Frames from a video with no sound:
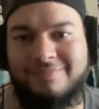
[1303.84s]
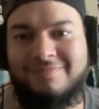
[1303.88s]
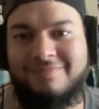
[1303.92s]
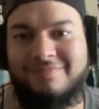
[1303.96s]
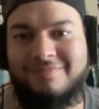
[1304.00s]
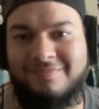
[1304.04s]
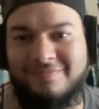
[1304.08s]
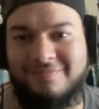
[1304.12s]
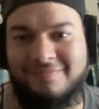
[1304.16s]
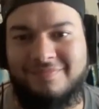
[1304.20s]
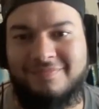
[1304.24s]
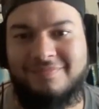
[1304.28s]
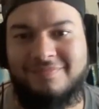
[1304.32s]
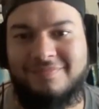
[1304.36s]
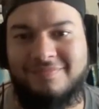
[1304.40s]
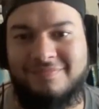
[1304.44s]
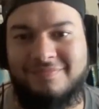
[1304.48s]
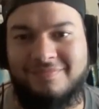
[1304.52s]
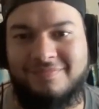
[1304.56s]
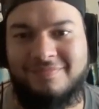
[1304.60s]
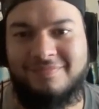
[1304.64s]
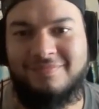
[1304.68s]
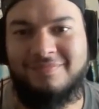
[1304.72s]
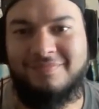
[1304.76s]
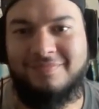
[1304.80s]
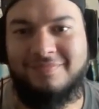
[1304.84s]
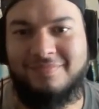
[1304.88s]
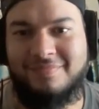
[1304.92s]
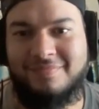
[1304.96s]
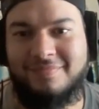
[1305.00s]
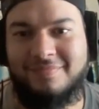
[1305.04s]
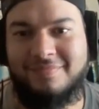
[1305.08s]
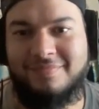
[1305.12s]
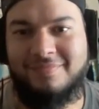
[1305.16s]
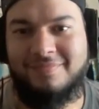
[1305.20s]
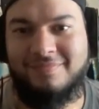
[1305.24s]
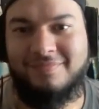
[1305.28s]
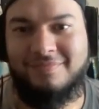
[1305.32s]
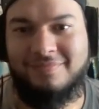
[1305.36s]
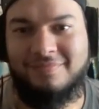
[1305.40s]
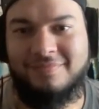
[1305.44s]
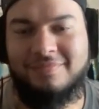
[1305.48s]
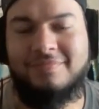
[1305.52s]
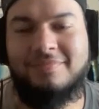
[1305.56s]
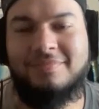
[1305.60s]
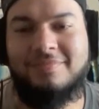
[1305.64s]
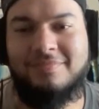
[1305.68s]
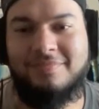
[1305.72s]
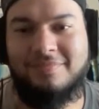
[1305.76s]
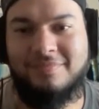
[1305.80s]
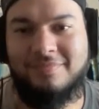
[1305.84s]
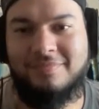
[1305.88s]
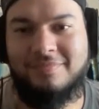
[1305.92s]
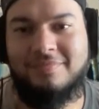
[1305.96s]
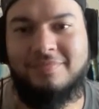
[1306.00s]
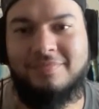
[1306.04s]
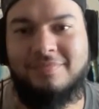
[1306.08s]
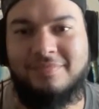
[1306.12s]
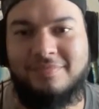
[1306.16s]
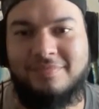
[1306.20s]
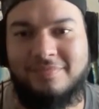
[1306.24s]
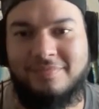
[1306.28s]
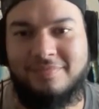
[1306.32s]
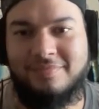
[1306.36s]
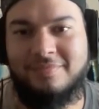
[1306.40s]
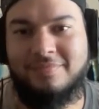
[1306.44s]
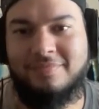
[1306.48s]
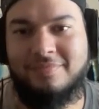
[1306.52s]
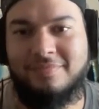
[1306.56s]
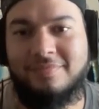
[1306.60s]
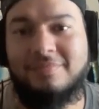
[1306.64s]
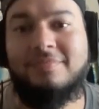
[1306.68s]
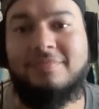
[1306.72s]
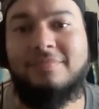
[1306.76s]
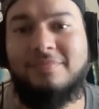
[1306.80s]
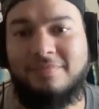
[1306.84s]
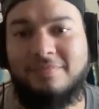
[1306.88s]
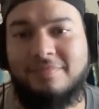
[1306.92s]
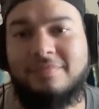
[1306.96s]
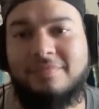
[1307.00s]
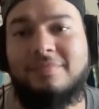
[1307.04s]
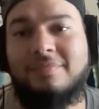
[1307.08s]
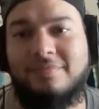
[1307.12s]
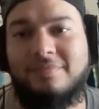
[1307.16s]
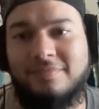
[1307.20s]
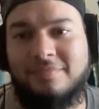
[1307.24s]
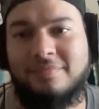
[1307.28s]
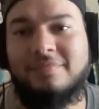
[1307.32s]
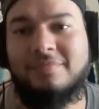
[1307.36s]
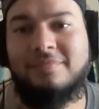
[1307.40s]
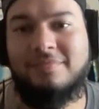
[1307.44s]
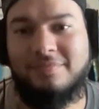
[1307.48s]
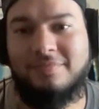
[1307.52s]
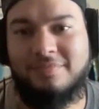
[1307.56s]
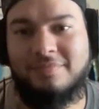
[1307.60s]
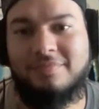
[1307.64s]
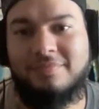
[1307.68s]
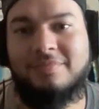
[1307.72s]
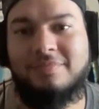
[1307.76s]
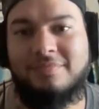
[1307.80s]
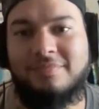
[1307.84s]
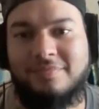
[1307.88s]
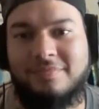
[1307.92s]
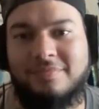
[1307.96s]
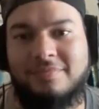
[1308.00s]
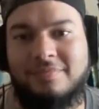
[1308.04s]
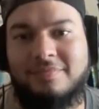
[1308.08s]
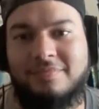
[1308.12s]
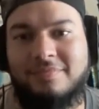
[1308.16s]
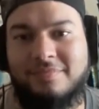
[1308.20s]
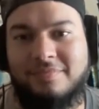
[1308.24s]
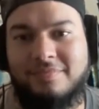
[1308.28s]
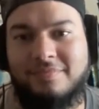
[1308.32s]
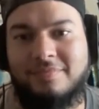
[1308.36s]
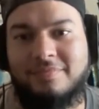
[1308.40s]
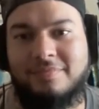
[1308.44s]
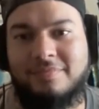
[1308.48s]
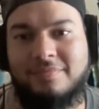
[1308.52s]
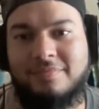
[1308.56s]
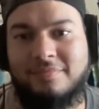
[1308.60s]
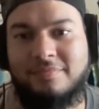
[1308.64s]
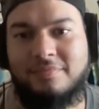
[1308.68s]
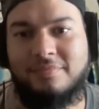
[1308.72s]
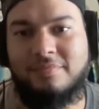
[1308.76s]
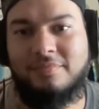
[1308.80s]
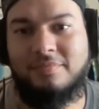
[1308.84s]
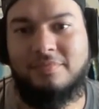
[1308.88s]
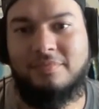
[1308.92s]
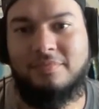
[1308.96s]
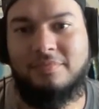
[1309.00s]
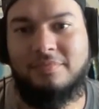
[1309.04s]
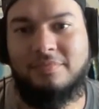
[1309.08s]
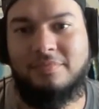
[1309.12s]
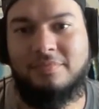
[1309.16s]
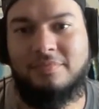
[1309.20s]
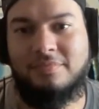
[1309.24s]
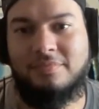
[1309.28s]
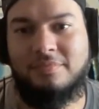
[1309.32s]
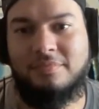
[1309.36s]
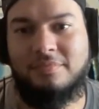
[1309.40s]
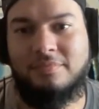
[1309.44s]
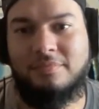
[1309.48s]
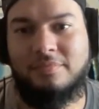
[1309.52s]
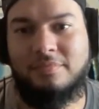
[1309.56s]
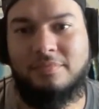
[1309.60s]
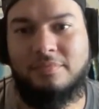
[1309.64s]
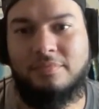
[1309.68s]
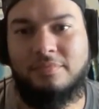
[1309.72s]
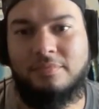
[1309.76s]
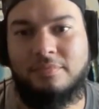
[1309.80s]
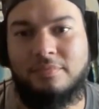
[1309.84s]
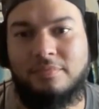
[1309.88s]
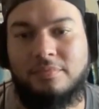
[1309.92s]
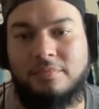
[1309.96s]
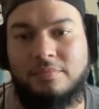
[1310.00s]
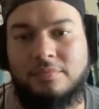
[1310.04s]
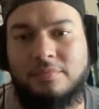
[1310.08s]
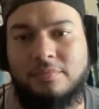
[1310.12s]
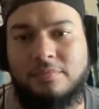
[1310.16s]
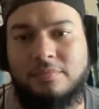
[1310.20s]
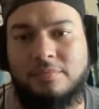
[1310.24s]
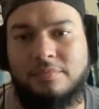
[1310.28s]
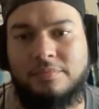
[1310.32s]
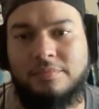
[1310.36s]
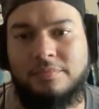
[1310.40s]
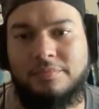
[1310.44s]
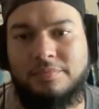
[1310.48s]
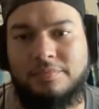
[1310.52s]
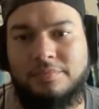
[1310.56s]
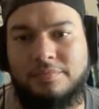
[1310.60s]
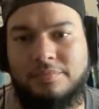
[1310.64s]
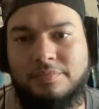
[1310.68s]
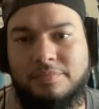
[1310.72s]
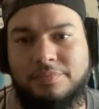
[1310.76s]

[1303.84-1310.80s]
The person shown says nothing.